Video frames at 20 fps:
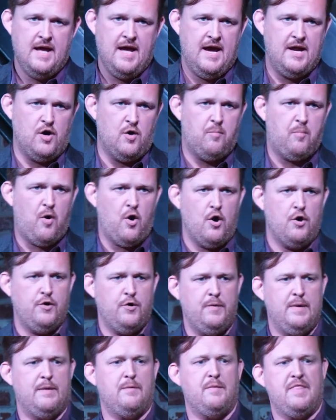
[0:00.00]
and are
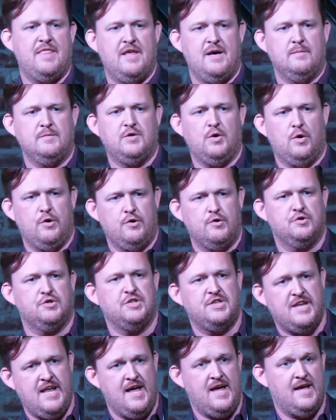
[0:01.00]
partnering with them to
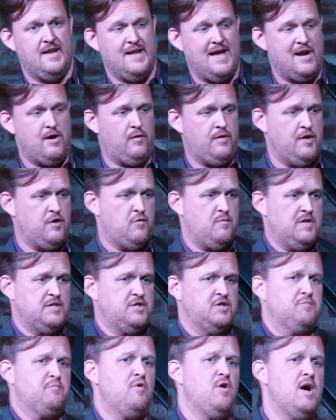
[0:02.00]
understand not only their
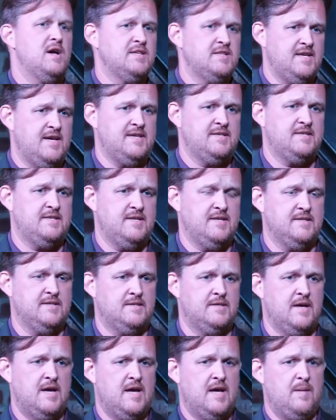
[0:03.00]
business
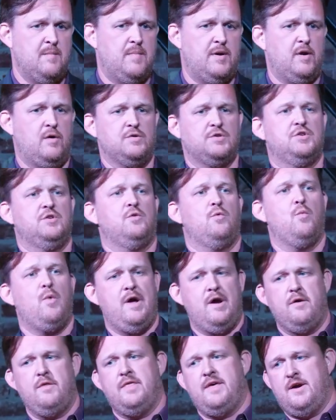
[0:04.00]
processes, but also
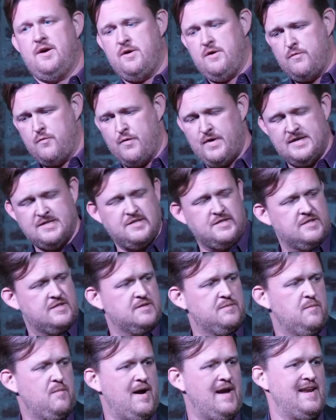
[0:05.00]
where their
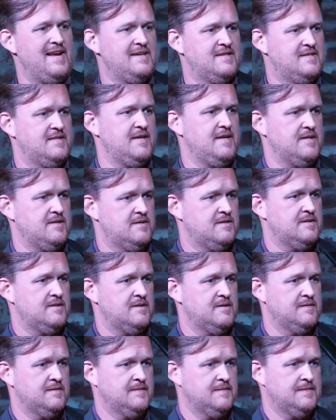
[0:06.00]
risks might exist.
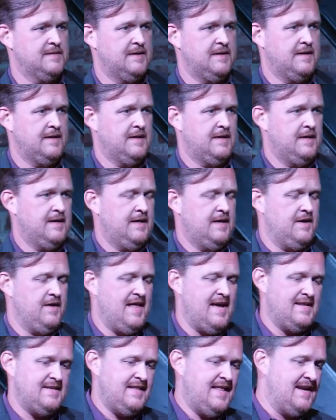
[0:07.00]
You
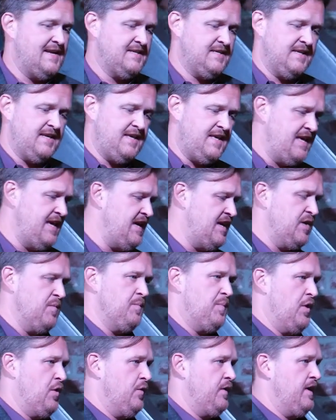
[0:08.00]
know, that is a key
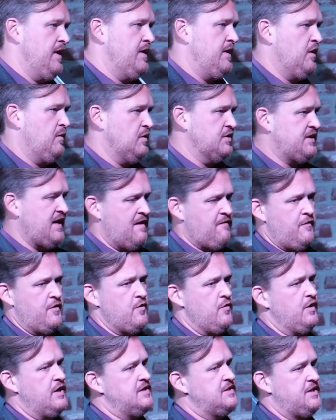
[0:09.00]
component in almost every
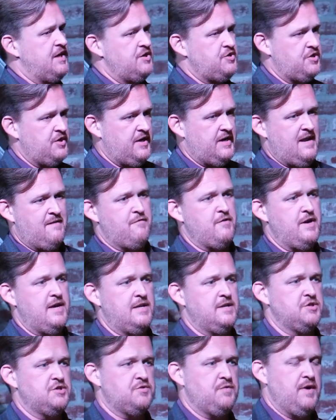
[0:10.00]
organization and every
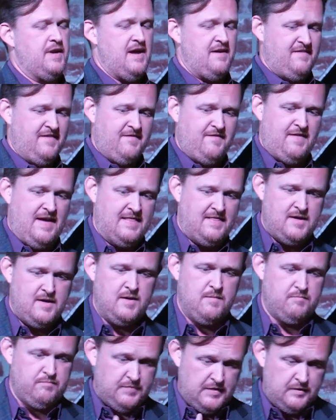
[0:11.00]
industry, and I've had
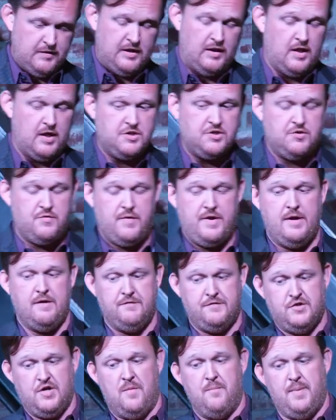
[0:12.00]
the, the luxury
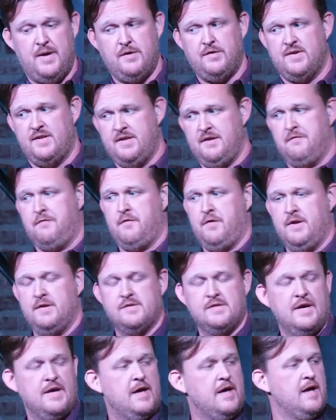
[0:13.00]
of jumping to different